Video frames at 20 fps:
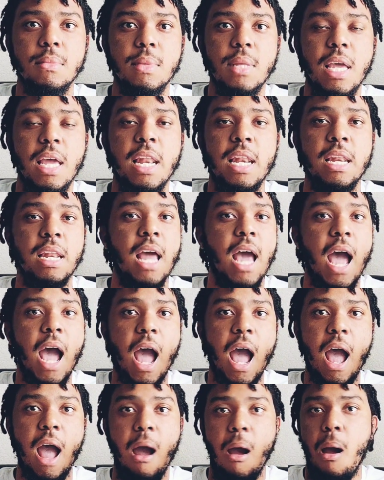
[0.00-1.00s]
And
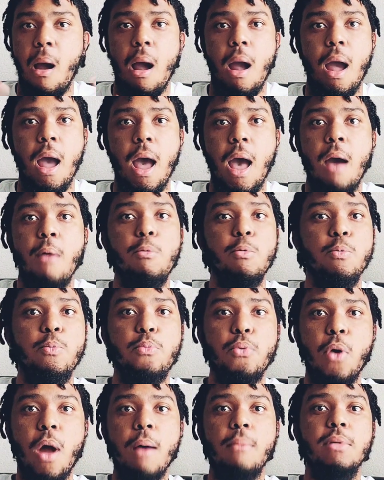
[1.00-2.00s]
I will
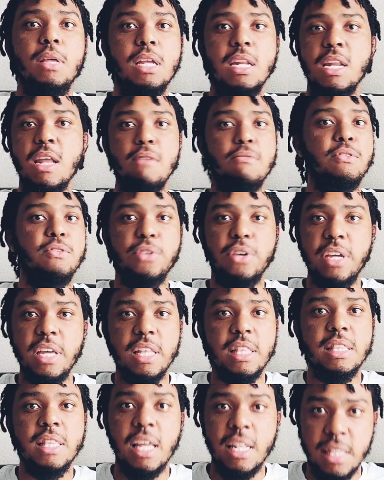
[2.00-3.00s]
probably never
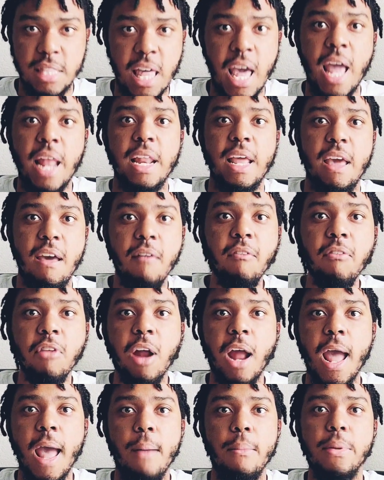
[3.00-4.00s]
forget that ever
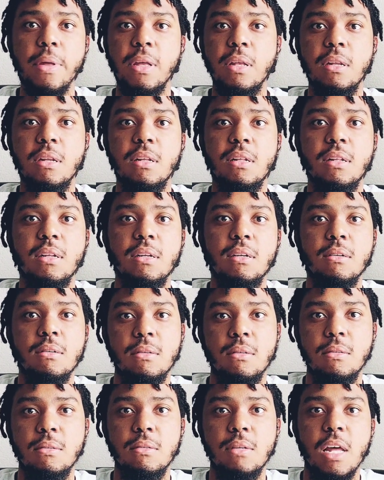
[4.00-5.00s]
happened.
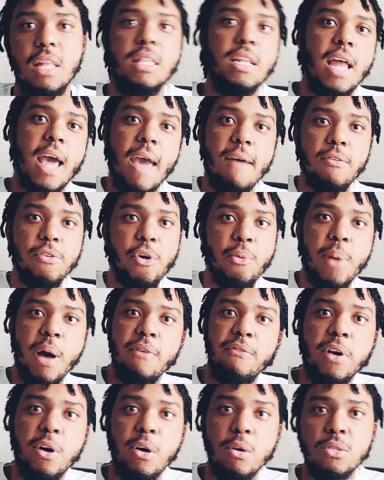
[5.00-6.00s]
And then I have it on my
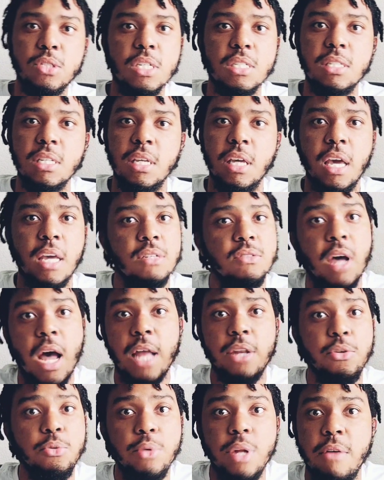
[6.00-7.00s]
phone just in case, so I
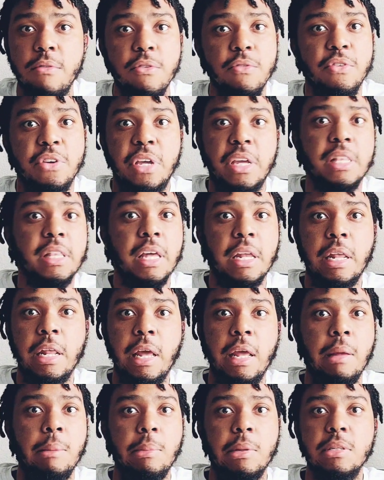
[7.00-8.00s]
do never forget that it
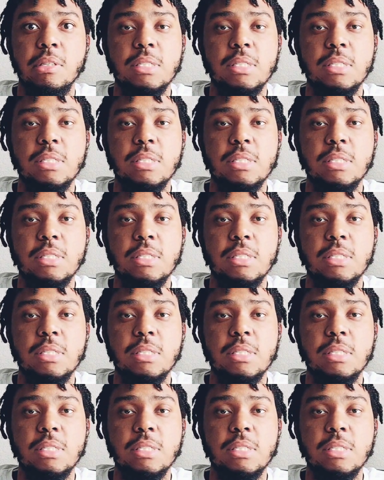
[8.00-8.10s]
happened.